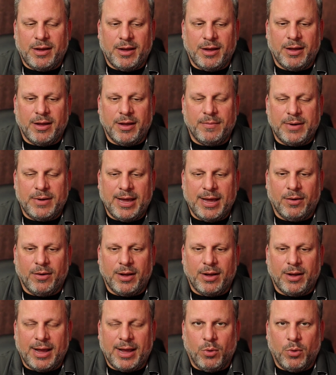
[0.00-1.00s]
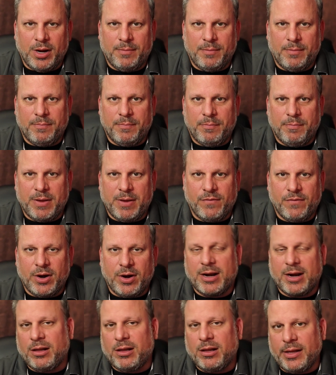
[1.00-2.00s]
Now, I want to be
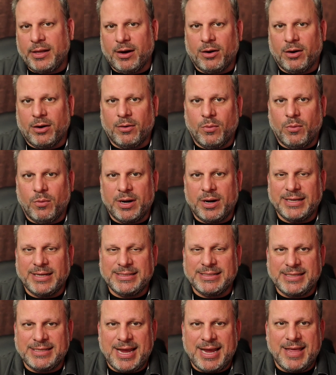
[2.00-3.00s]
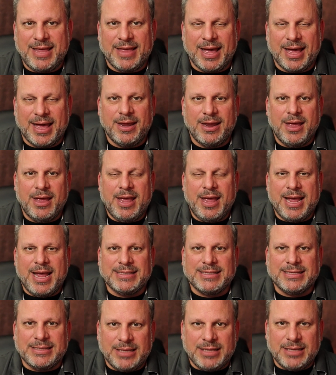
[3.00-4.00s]
very clear when I say that
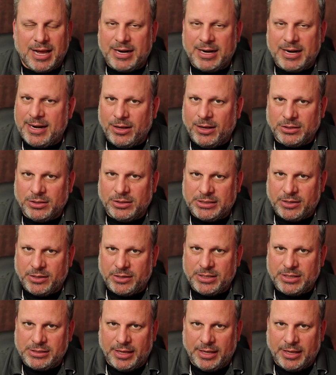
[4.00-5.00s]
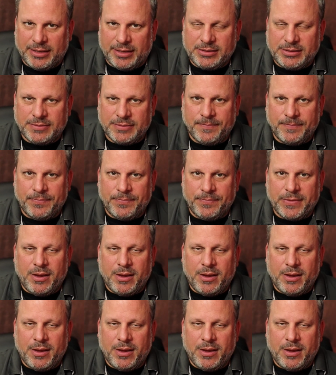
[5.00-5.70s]
it's not an L series lens,